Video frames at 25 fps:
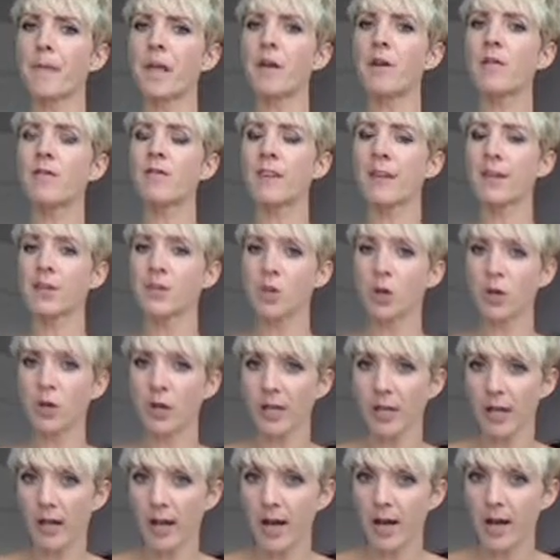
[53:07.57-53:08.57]

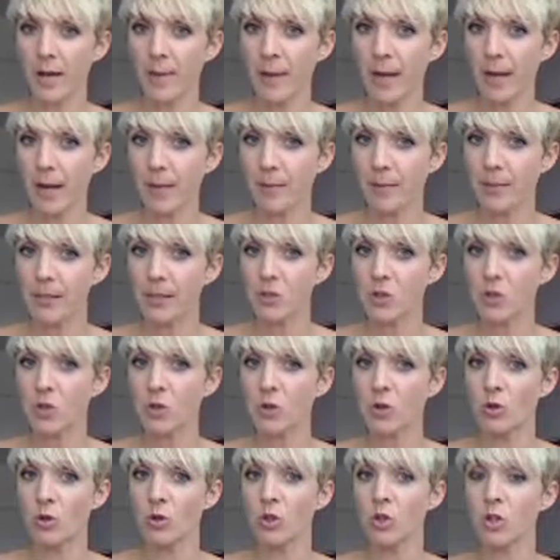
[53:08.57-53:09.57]
Victoria, I'm happy
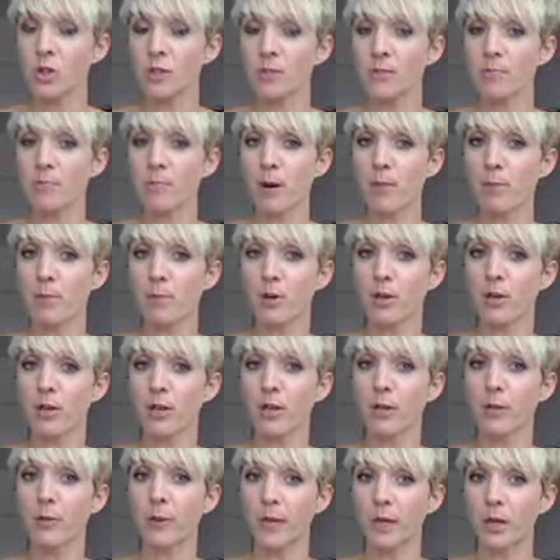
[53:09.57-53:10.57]
to just pop on a
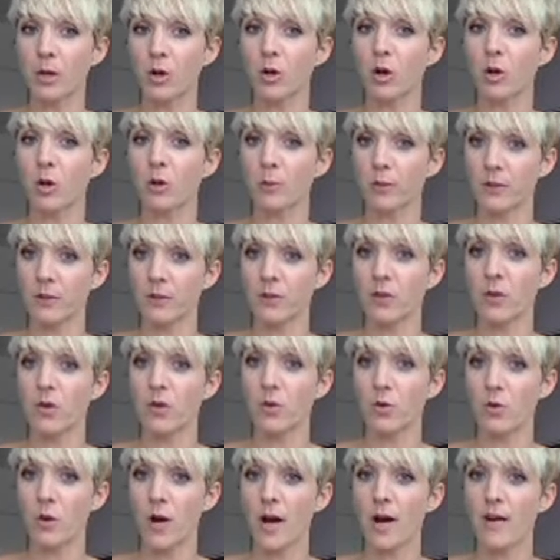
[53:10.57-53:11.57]
quick call with
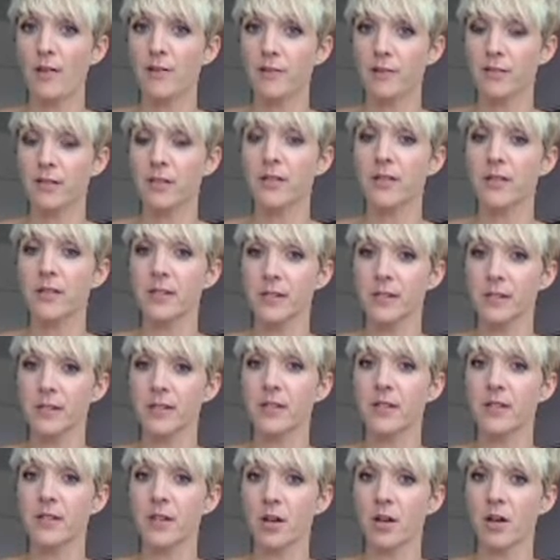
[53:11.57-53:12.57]
you after
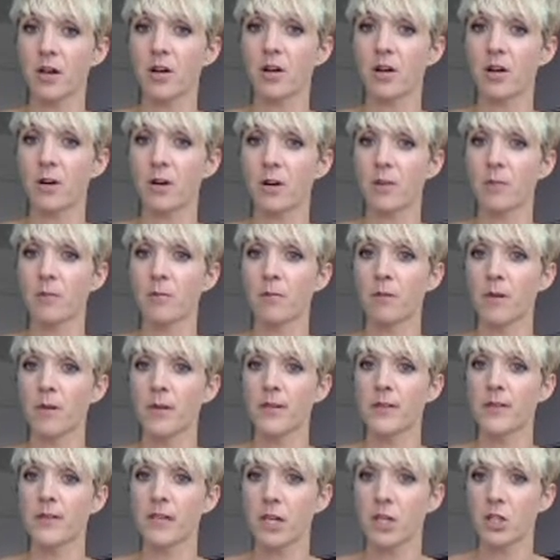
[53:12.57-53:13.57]
this
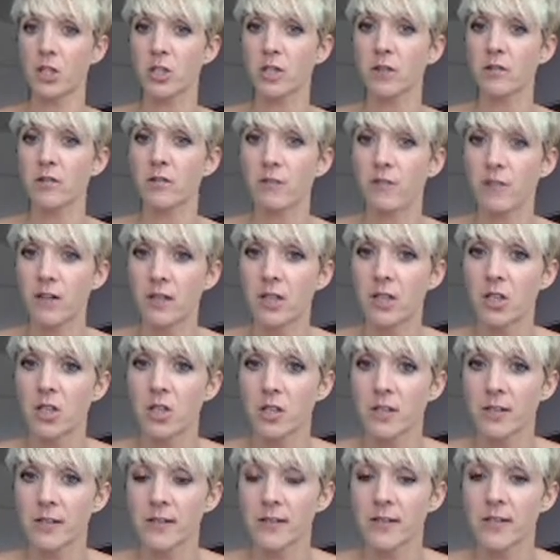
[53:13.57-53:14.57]
session
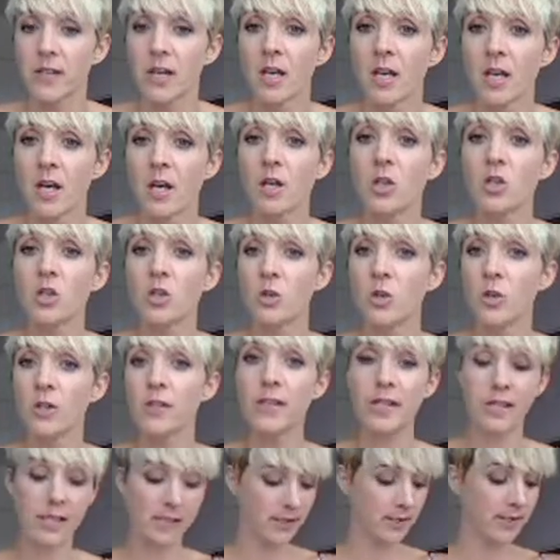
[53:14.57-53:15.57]
finishes. Due
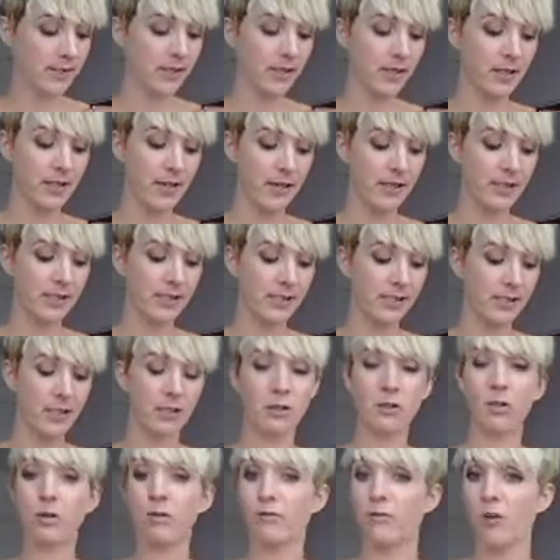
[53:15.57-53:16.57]
date is the
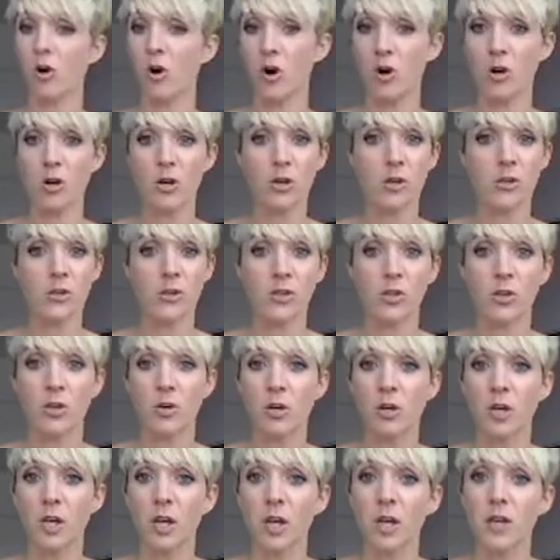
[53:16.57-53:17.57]
19th of August.
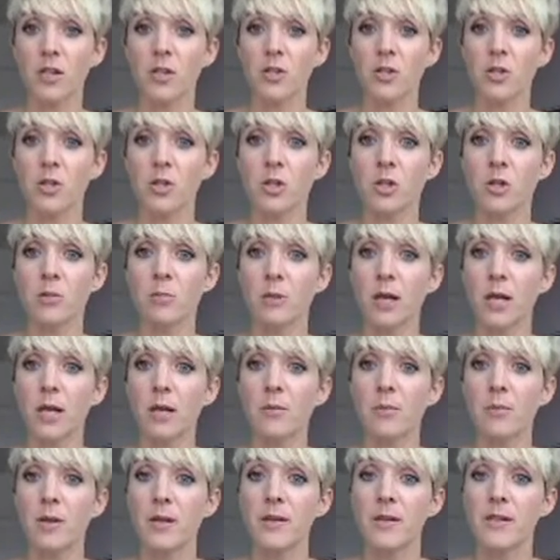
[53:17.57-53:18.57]
Okay, so your
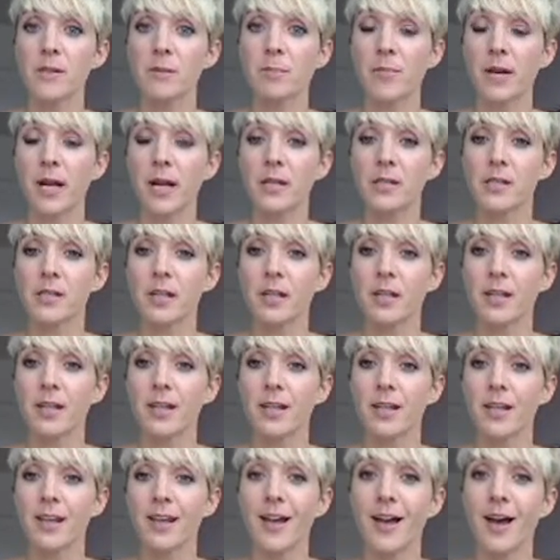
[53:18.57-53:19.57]
baby is
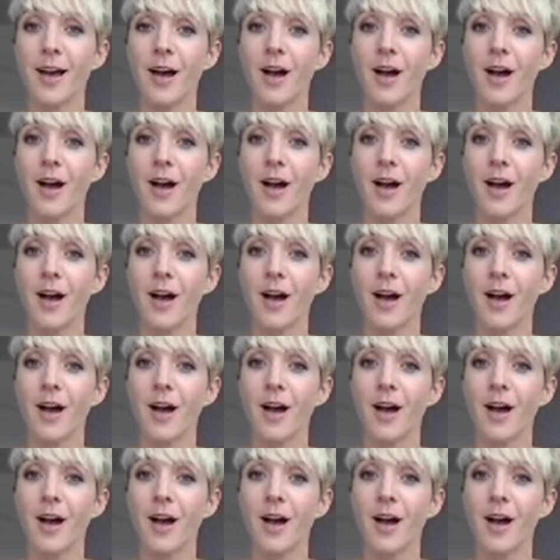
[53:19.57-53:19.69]
practically